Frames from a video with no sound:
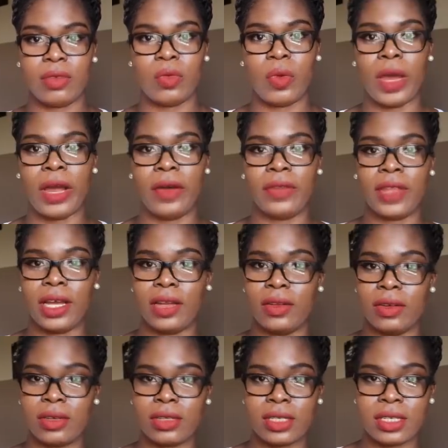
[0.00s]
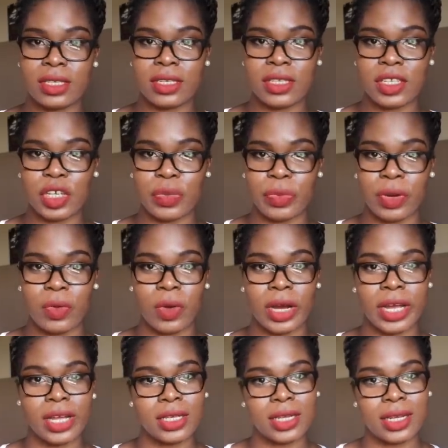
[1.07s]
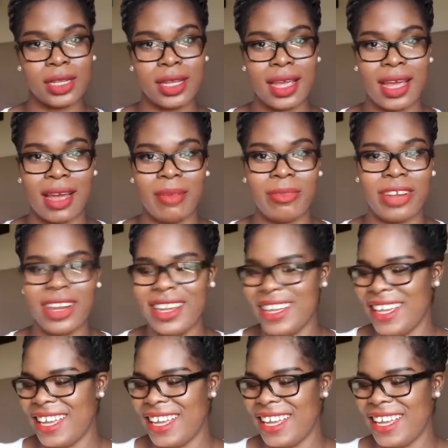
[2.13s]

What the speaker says: Wow, that looks super wild on the camera.